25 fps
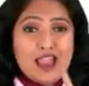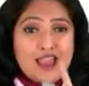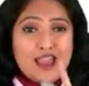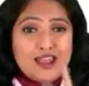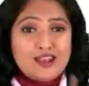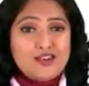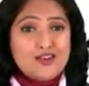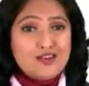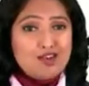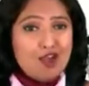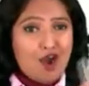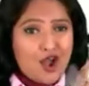
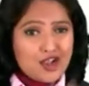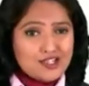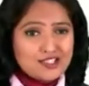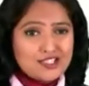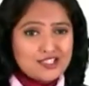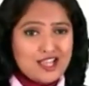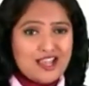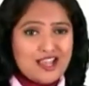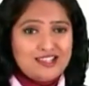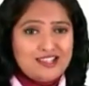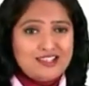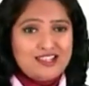and not
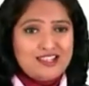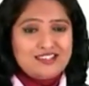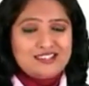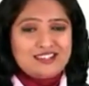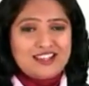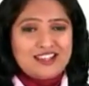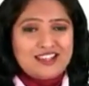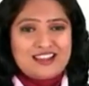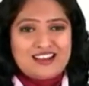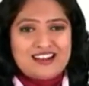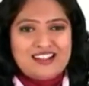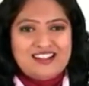
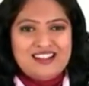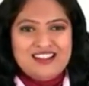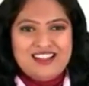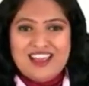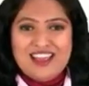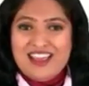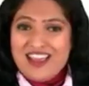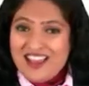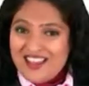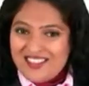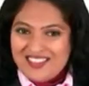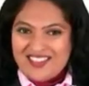identical,
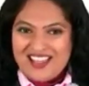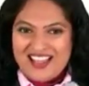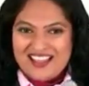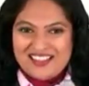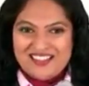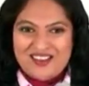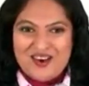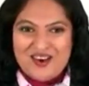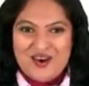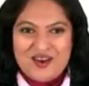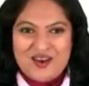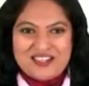
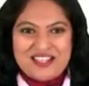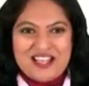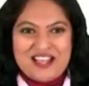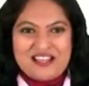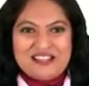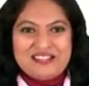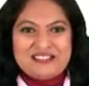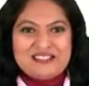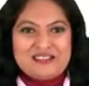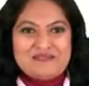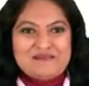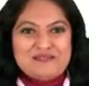then the
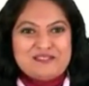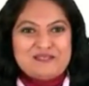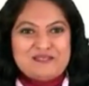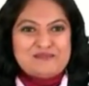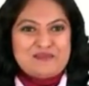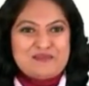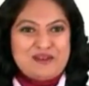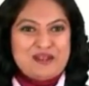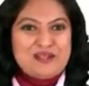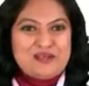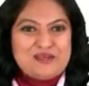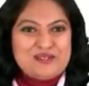organisms
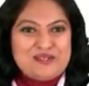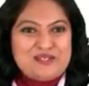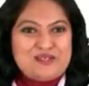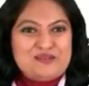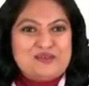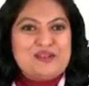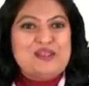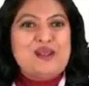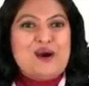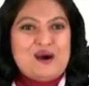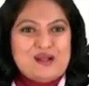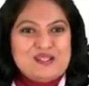produced
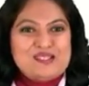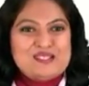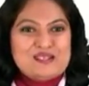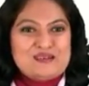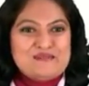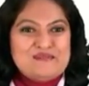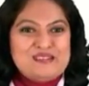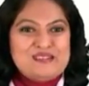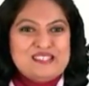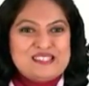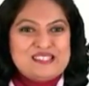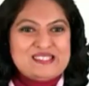will
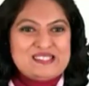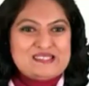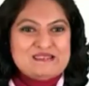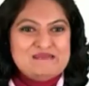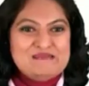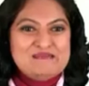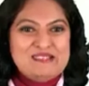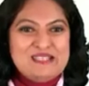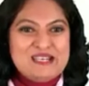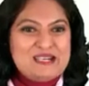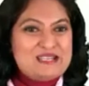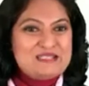also be
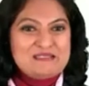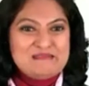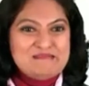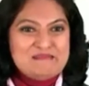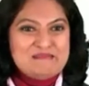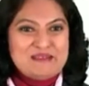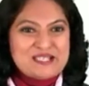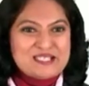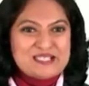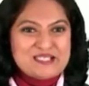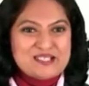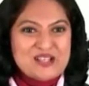similar
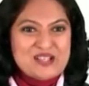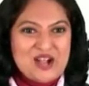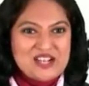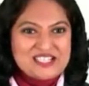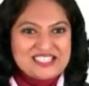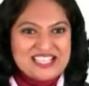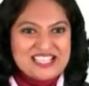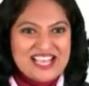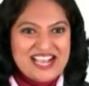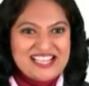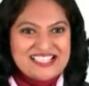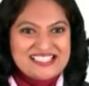but
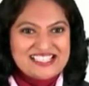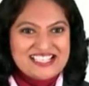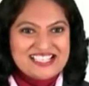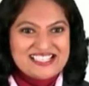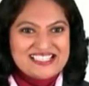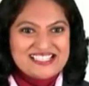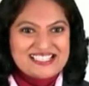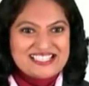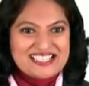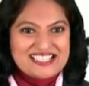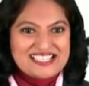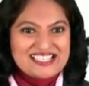not
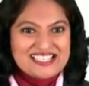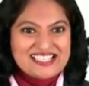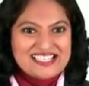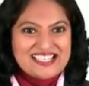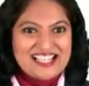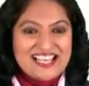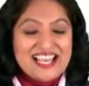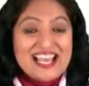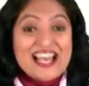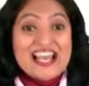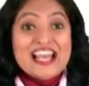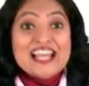identical.
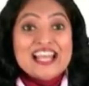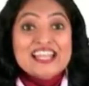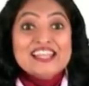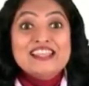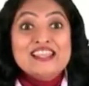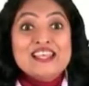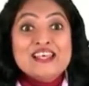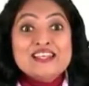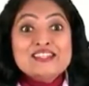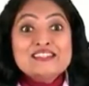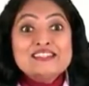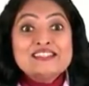
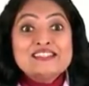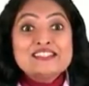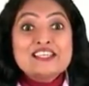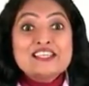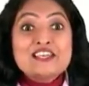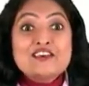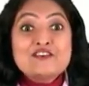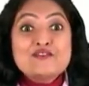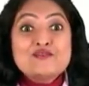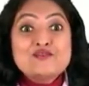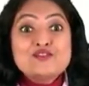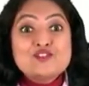This
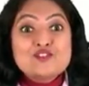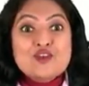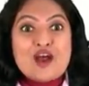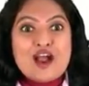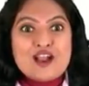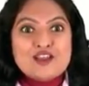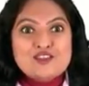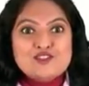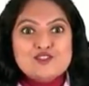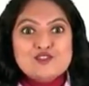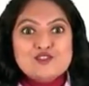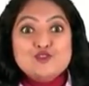gives
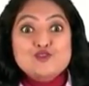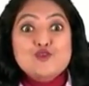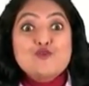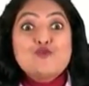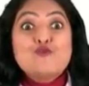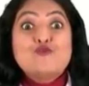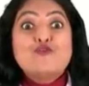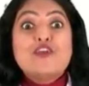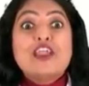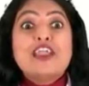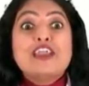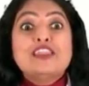rise
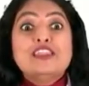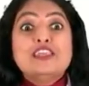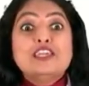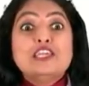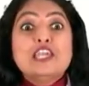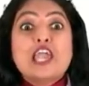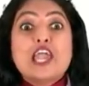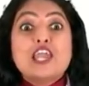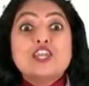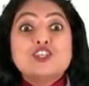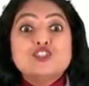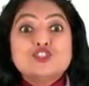to
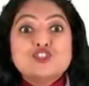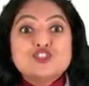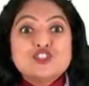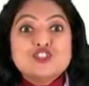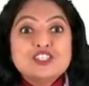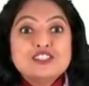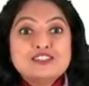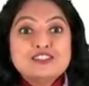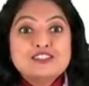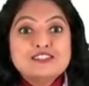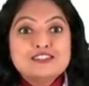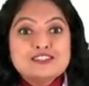
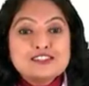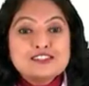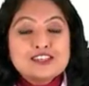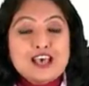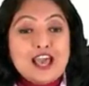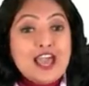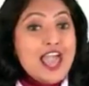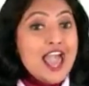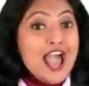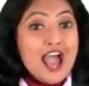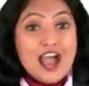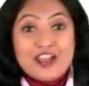variations,
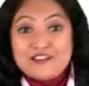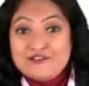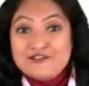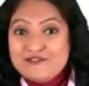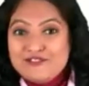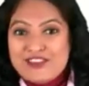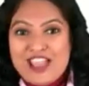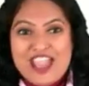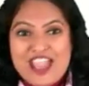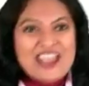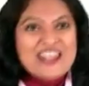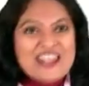
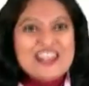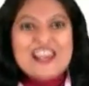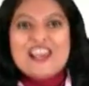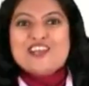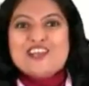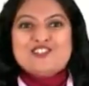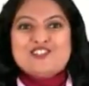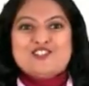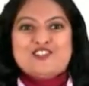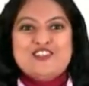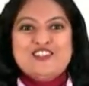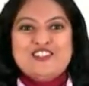and
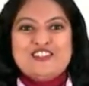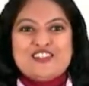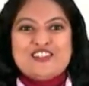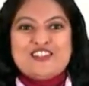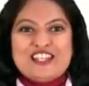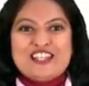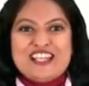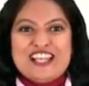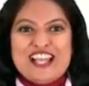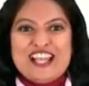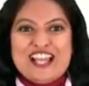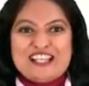variation
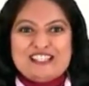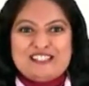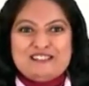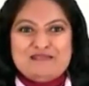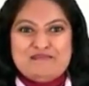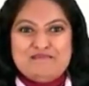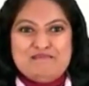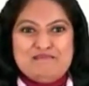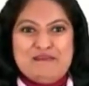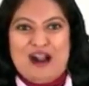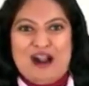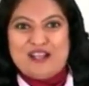
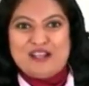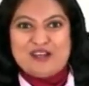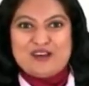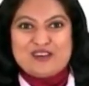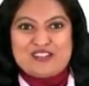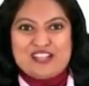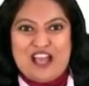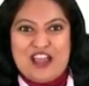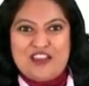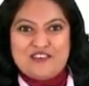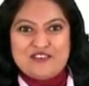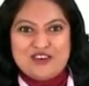creates
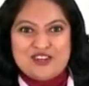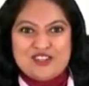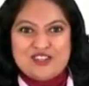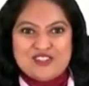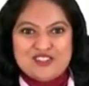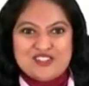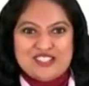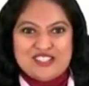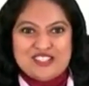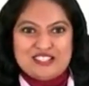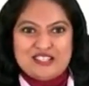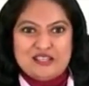
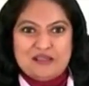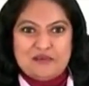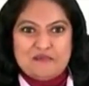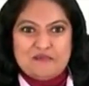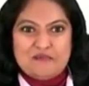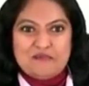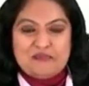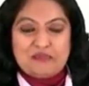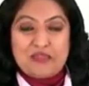biodiversity.